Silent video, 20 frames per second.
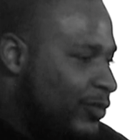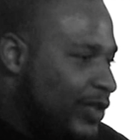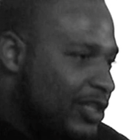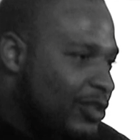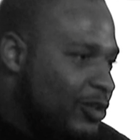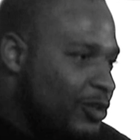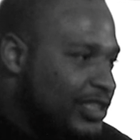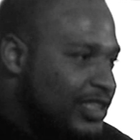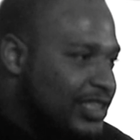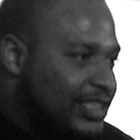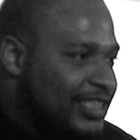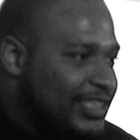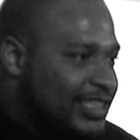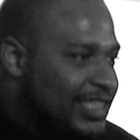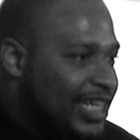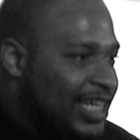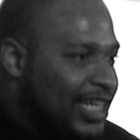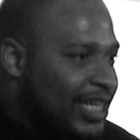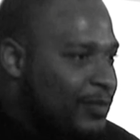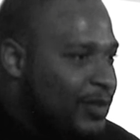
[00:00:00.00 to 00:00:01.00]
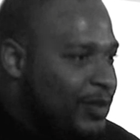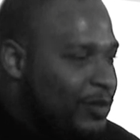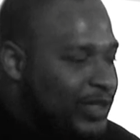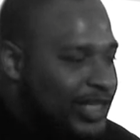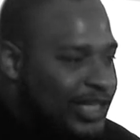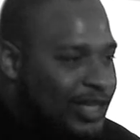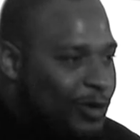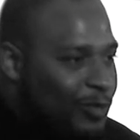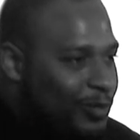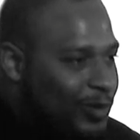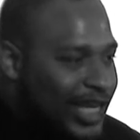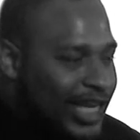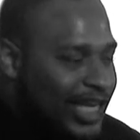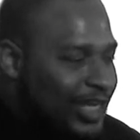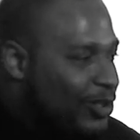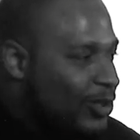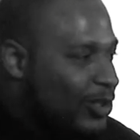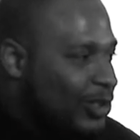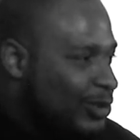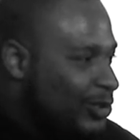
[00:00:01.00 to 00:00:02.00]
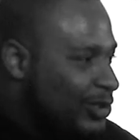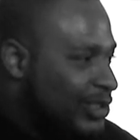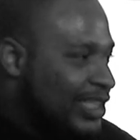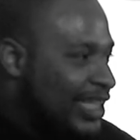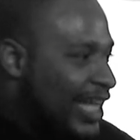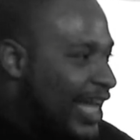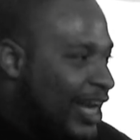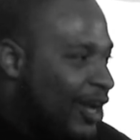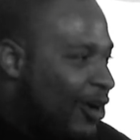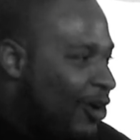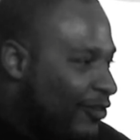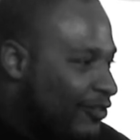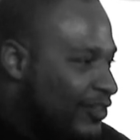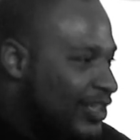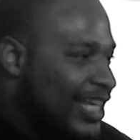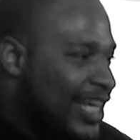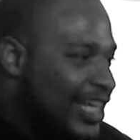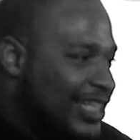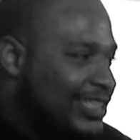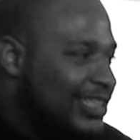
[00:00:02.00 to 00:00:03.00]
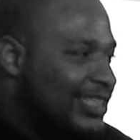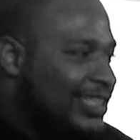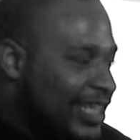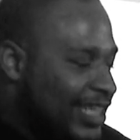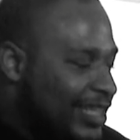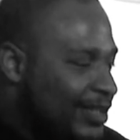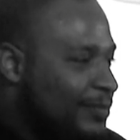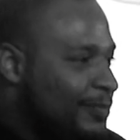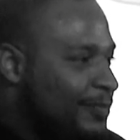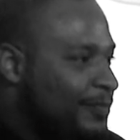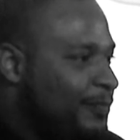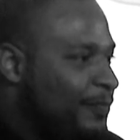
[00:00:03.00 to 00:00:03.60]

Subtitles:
we lose as a team, and we don't plan on losing that often as a team.